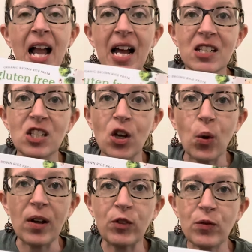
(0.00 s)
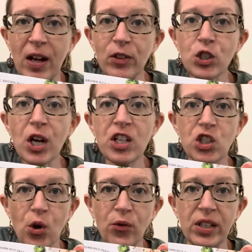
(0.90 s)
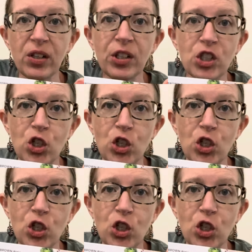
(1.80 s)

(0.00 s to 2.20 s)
And so if you've never tried Jovial,